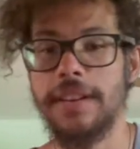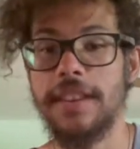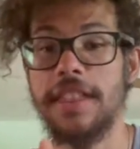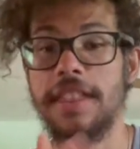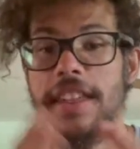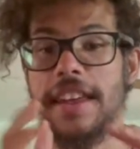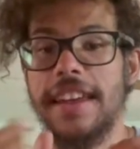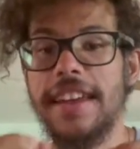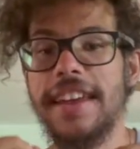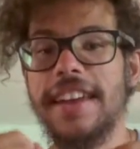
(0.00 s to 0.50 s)

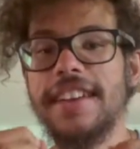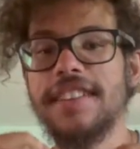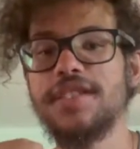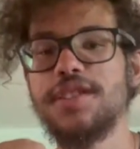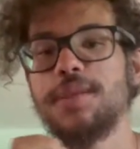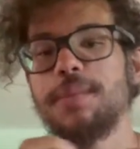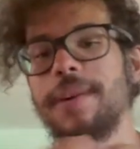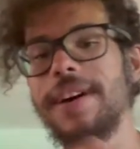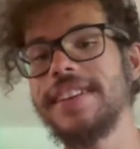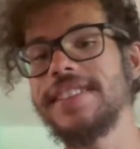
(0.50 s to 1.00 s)
thinking
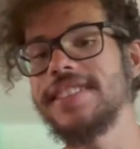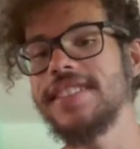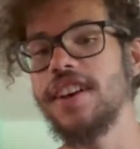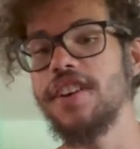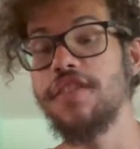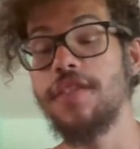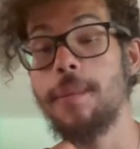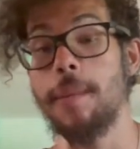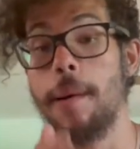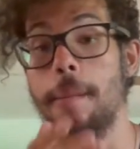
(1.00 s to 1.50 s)
to
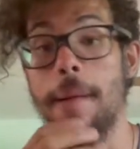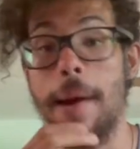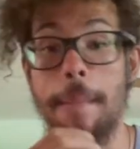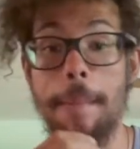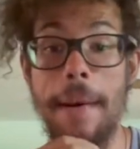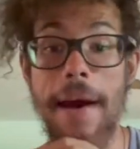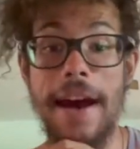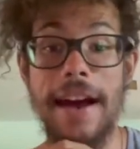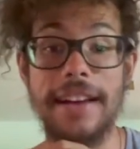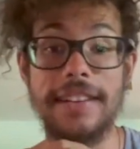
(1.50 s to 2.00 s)
myself about my
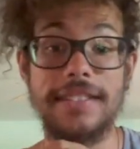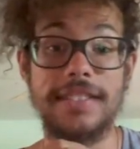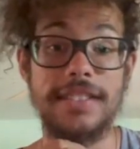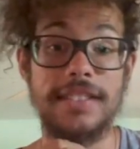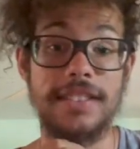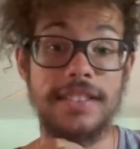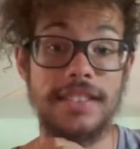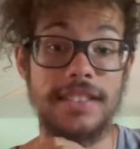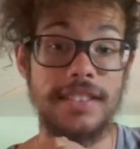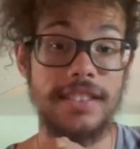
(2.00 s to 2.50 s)

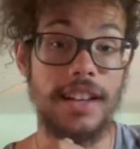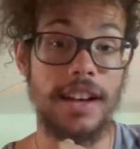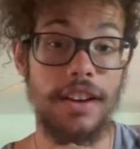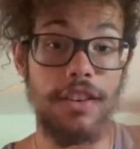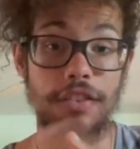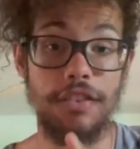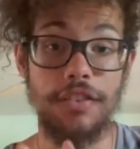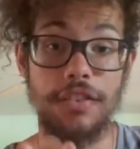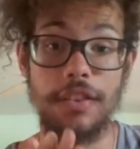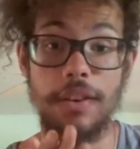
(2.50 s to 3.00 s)
past
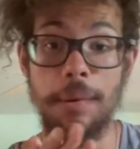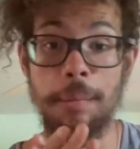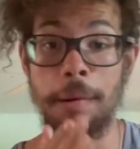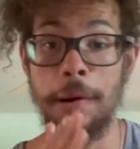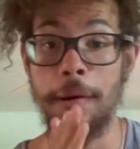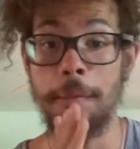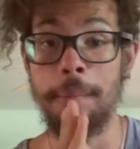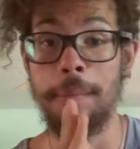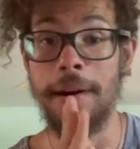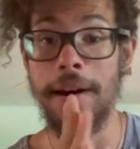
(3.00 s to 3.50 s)
self,
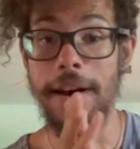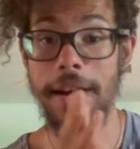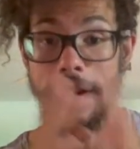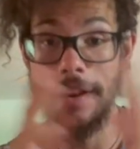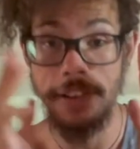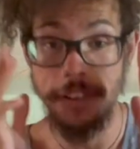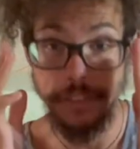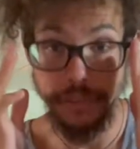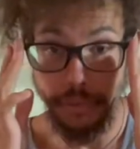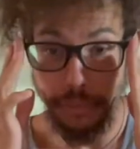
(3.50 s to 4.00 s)
about my
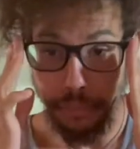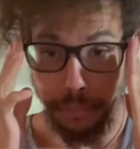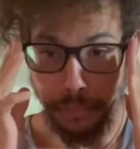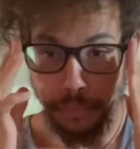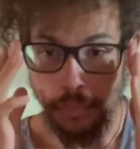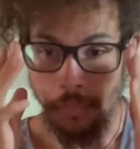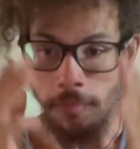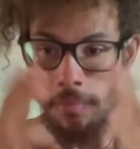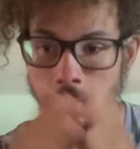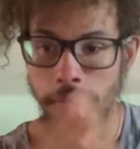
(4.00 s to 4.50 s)

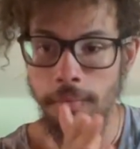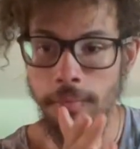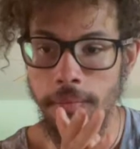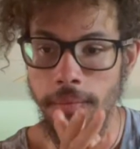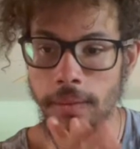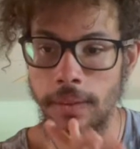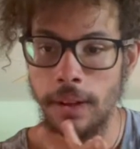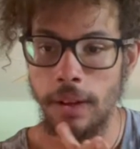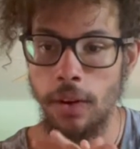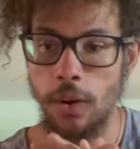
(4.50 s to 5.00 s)

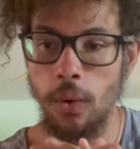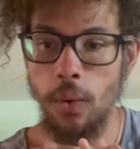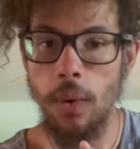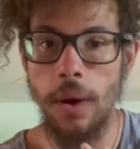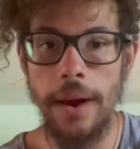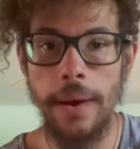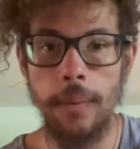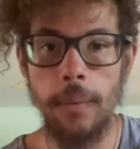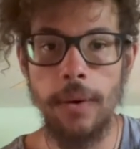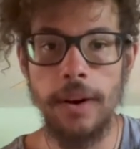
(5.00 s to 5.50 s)
who
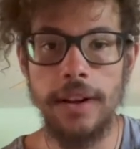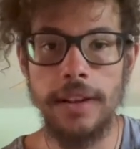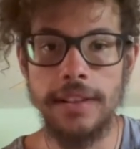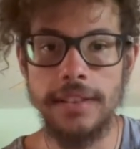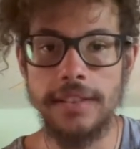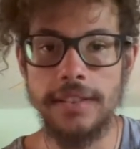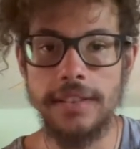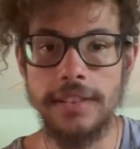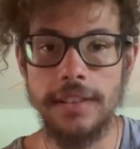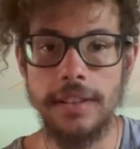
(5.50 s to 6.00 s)
I
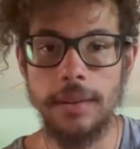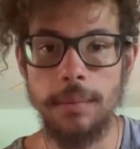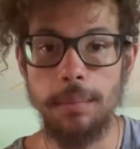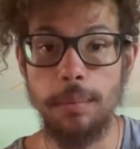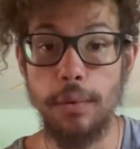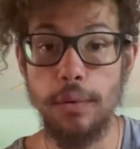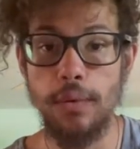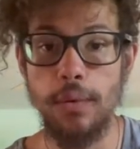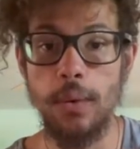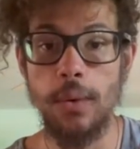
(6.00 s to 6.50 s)
was
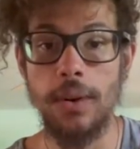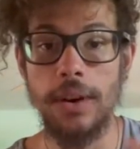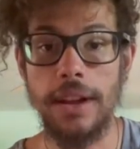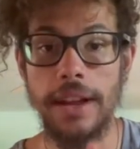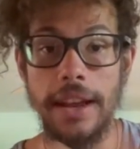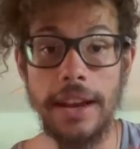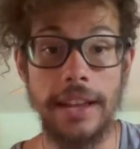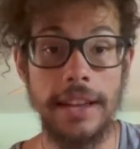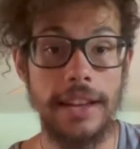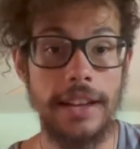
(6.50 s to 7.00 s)
before
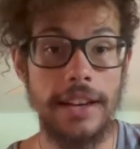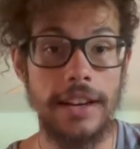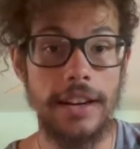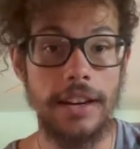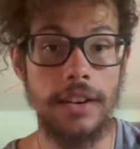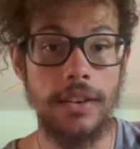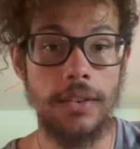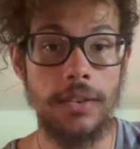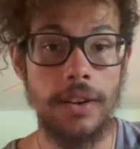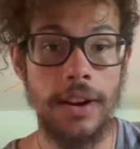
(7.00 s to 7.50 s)
getting
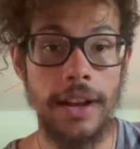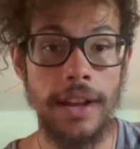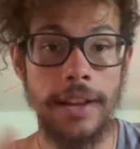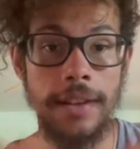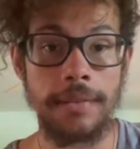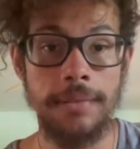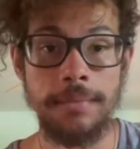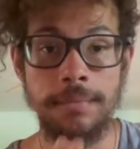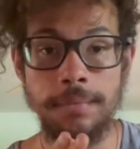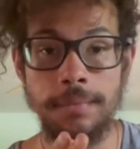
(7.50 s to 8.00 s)
here,
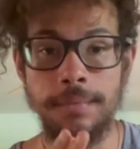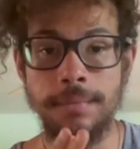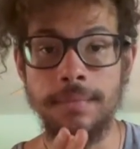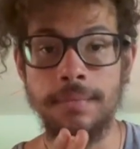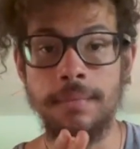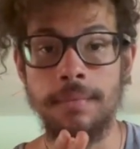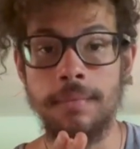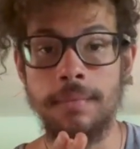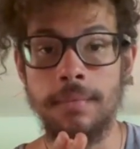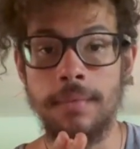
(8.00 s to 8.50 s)
right?
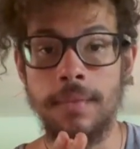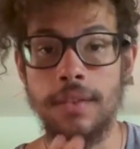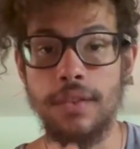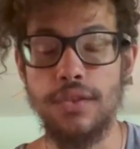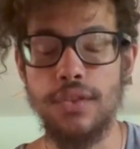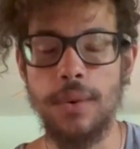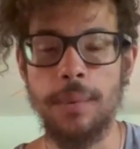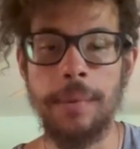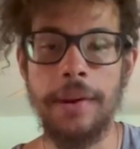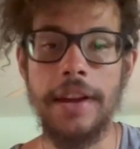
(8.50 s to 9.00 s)

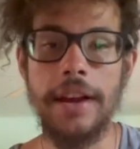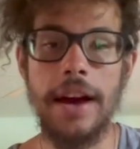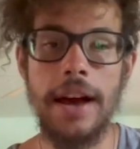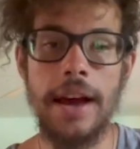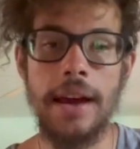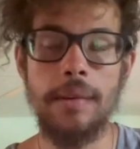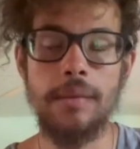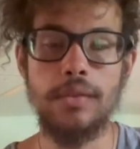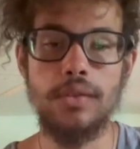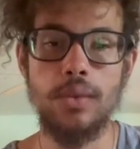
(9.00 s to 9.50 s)
For me,
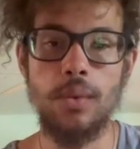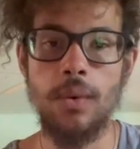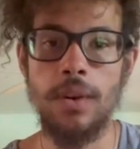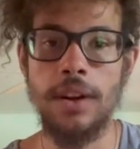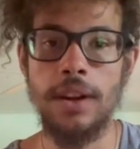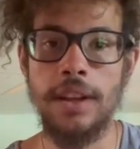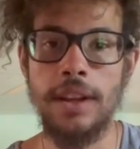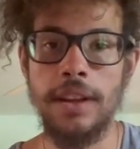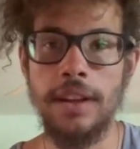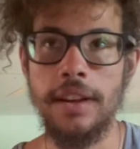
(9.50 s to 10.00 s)
I'm
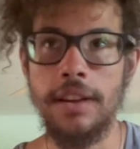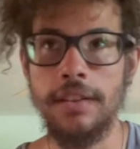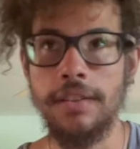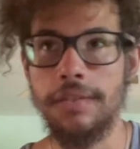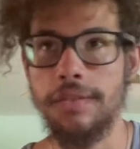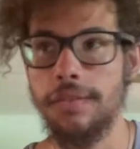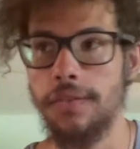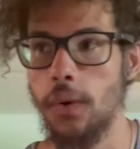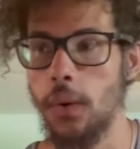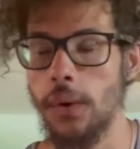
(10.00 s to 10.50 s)

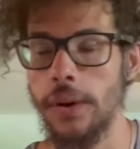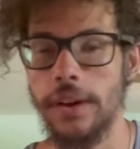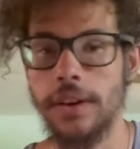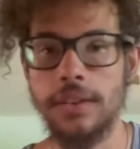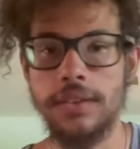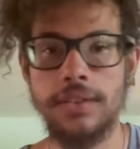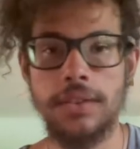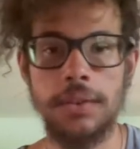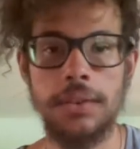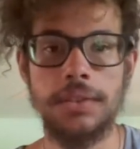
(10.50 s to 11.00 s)
24
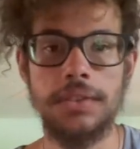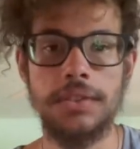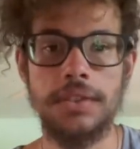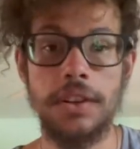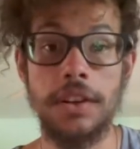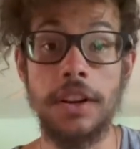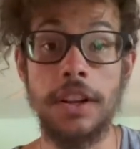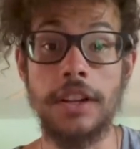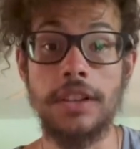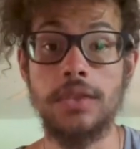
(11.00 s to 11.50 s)
years old,
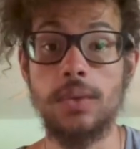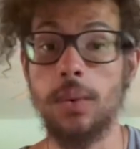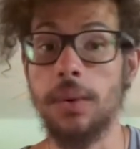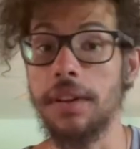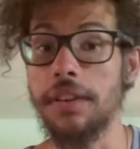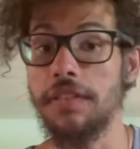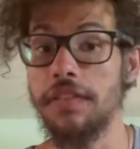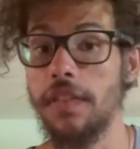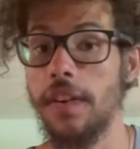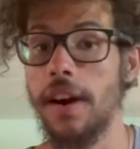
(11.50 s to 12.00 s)
turning
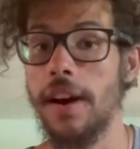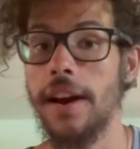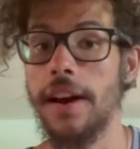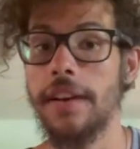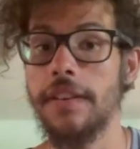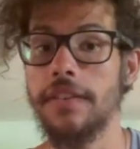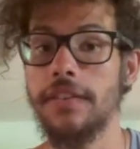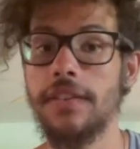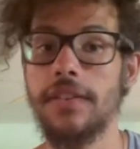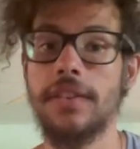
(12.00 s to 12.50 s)

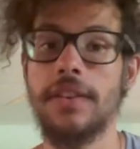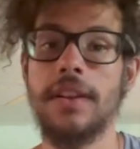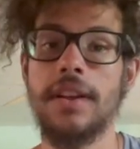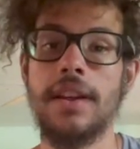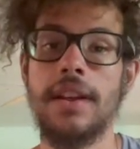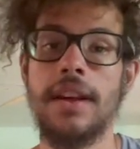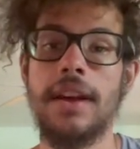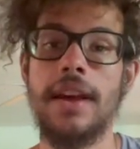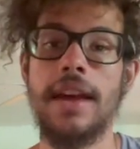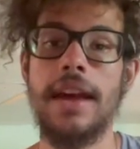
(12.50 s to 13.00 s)
25,
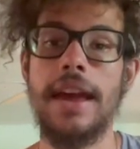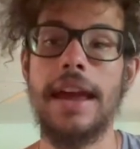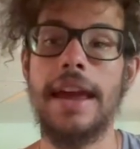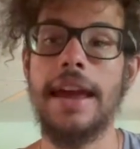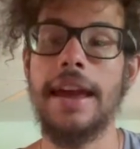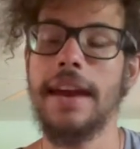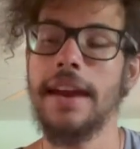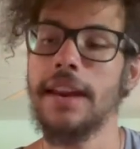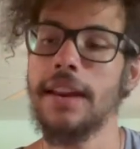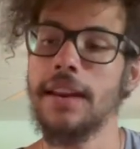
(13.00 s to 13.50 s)

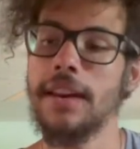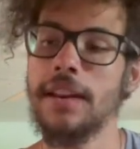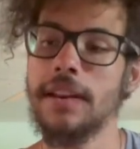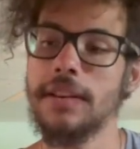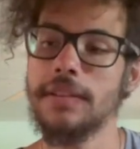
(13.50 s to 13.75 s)
and